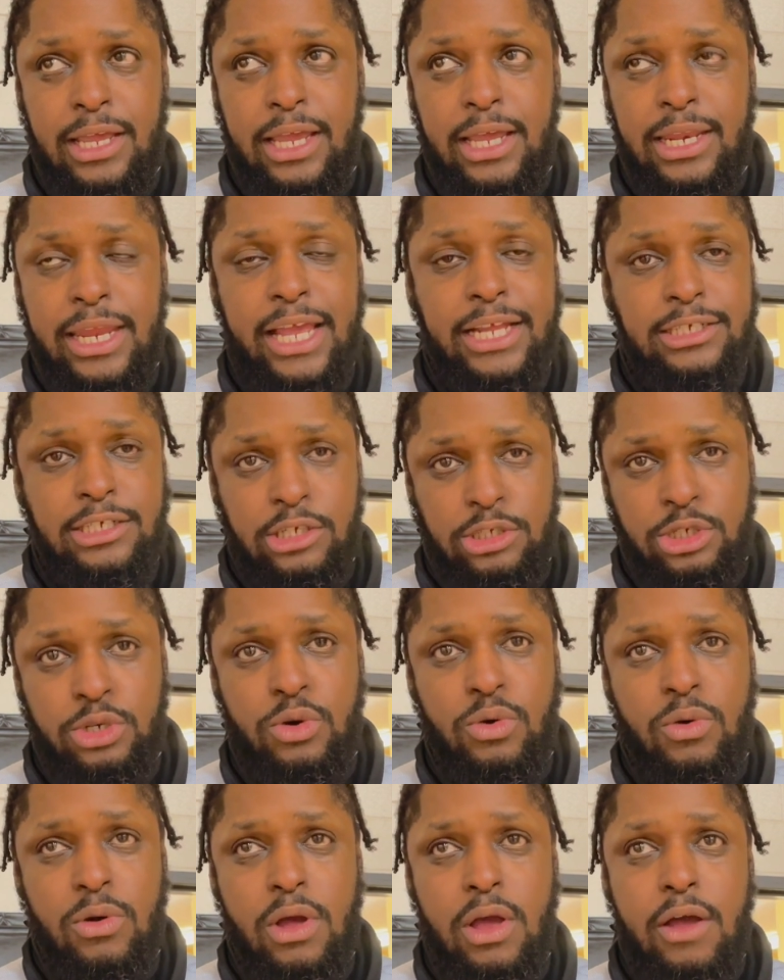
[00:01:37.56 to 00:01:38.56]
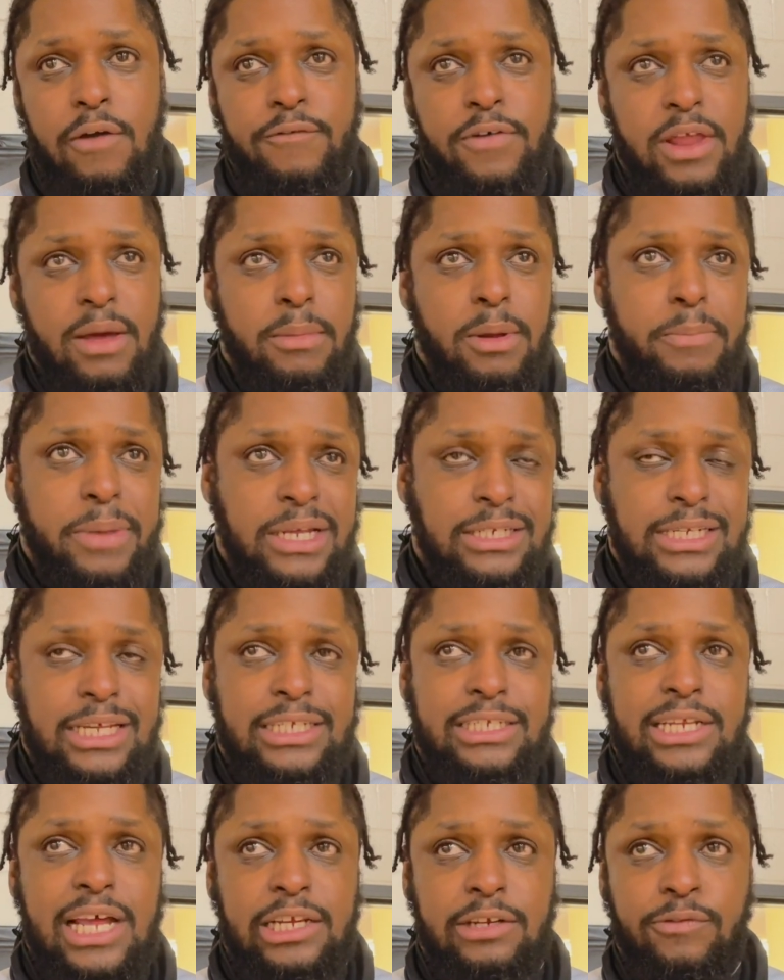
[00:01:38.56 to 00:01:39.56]
needs to do for them to be
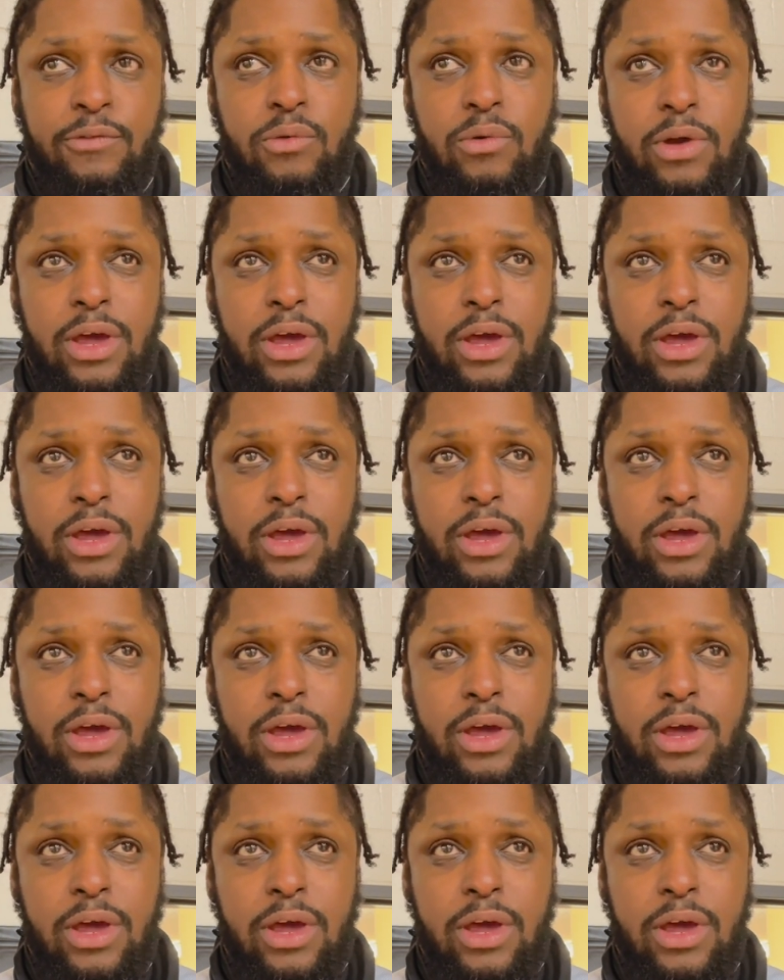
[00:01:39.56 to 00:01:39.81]
successful.